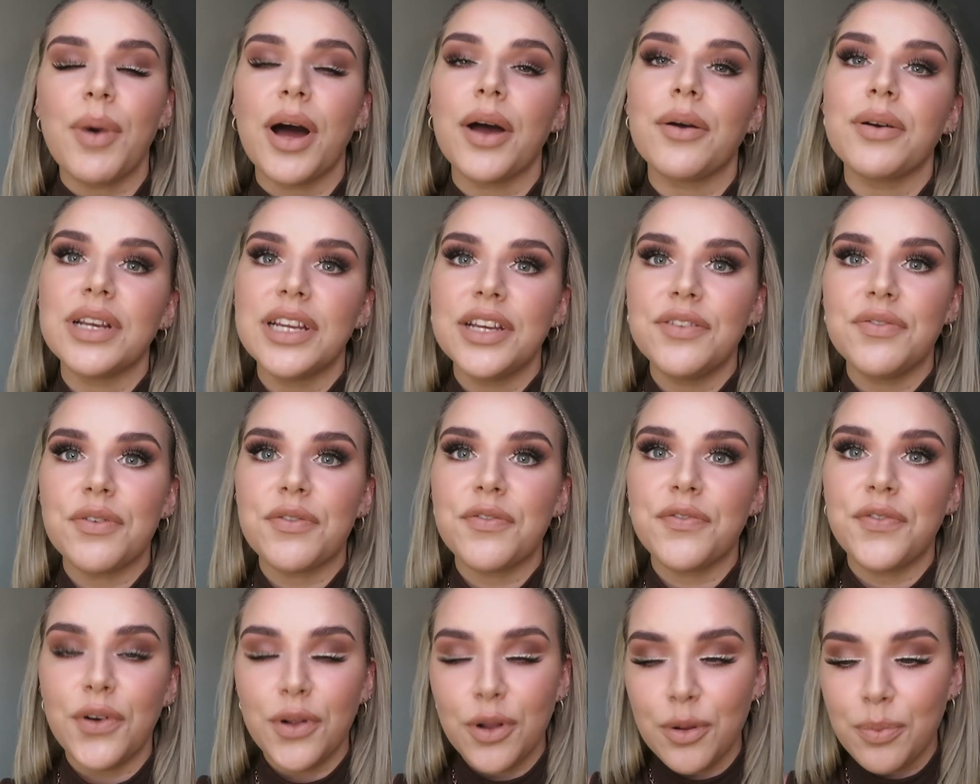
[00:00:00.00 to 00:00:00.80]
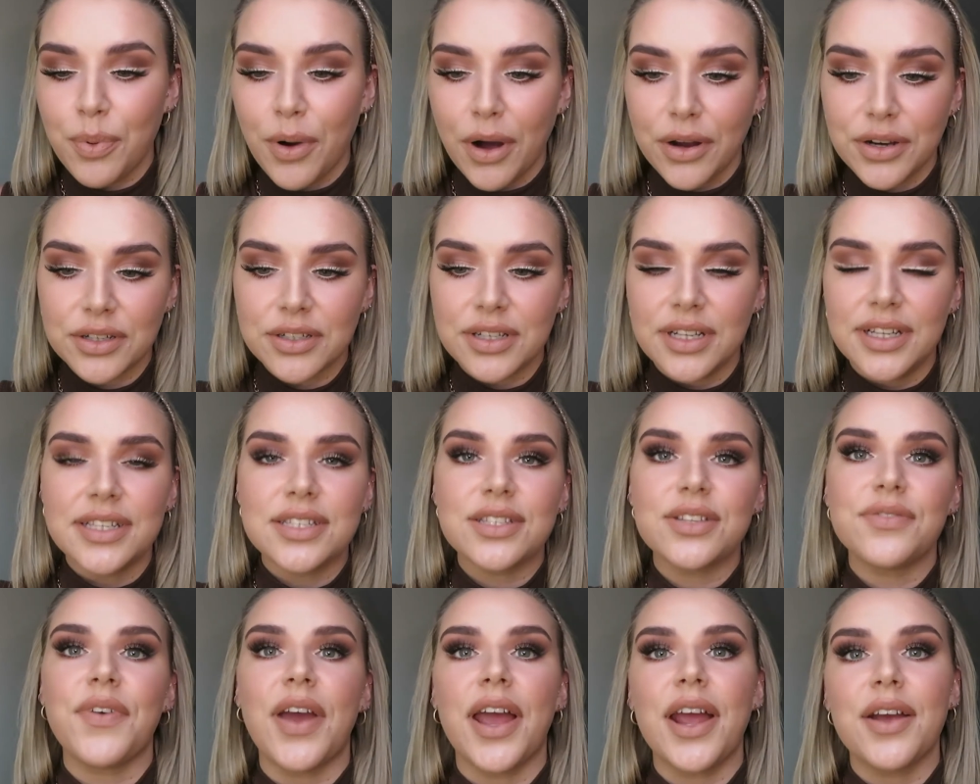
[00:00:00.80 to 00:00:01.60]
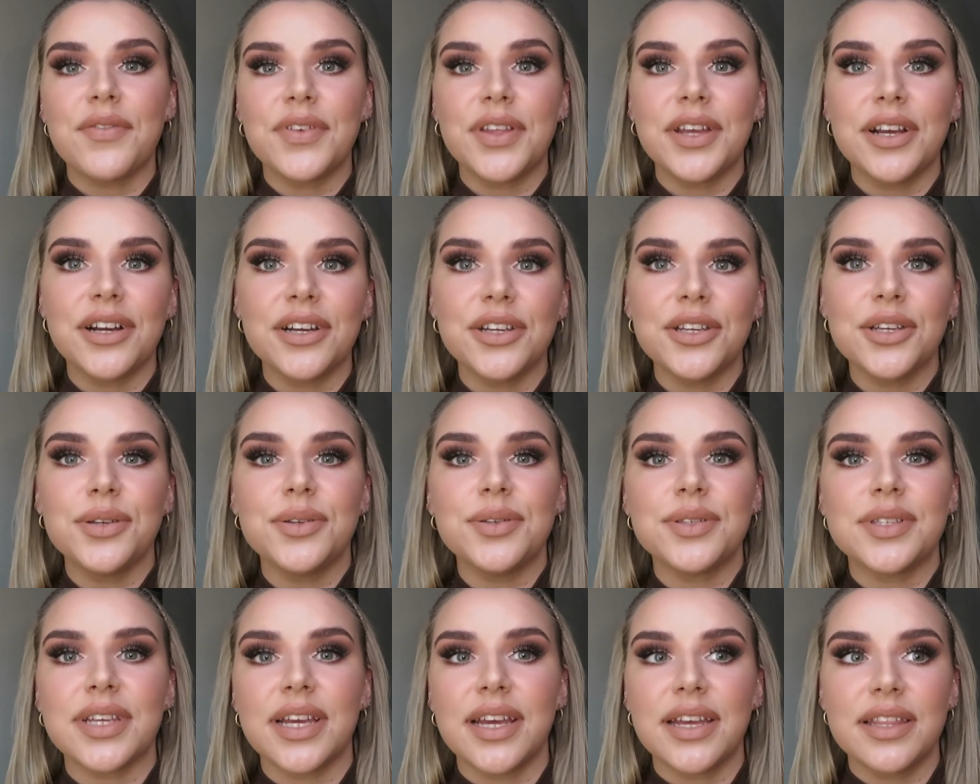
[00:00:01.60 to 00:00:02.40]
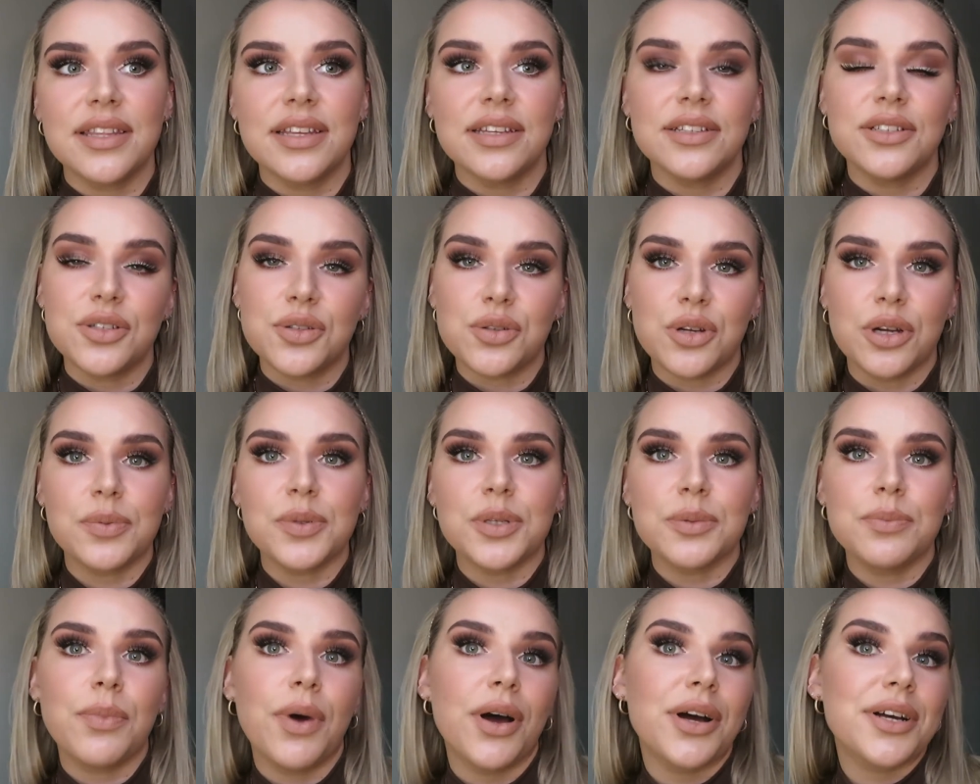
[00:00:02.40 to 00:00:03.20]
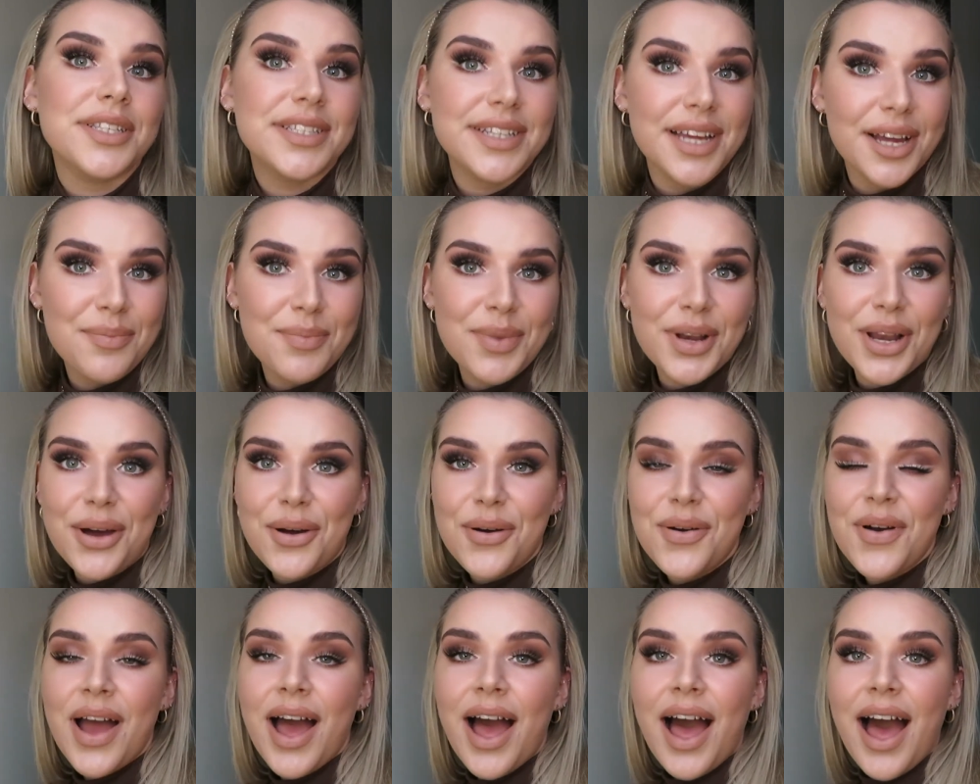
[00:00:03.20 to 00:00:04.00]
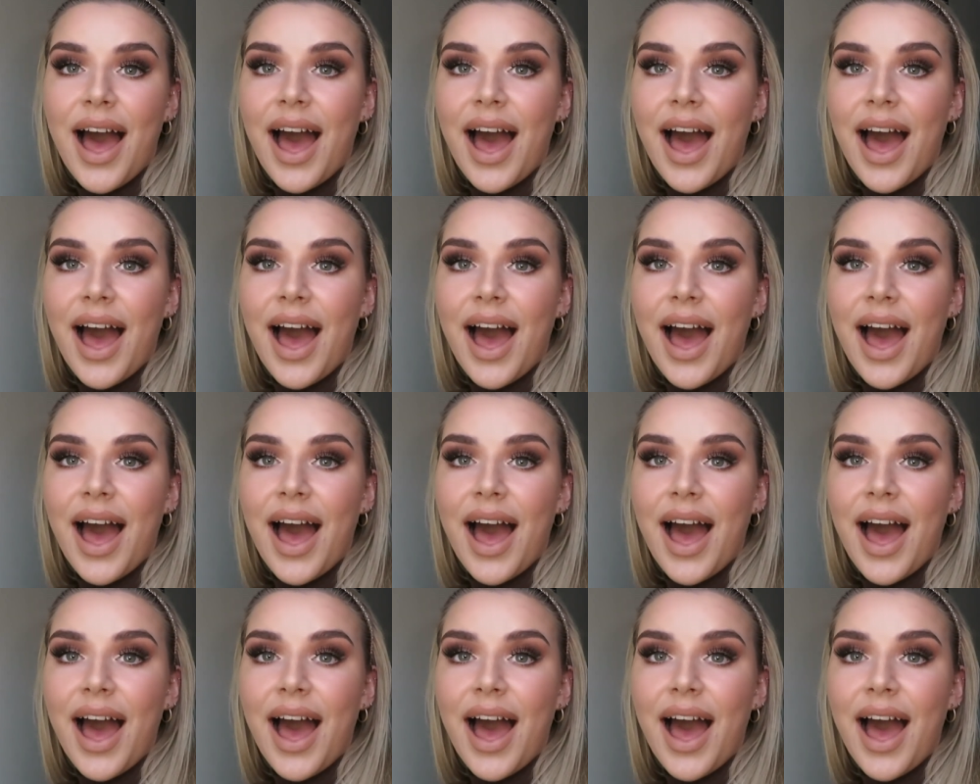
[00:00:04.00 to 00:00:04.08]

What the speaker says: I will leave a full product list of everything I used in the description box down below.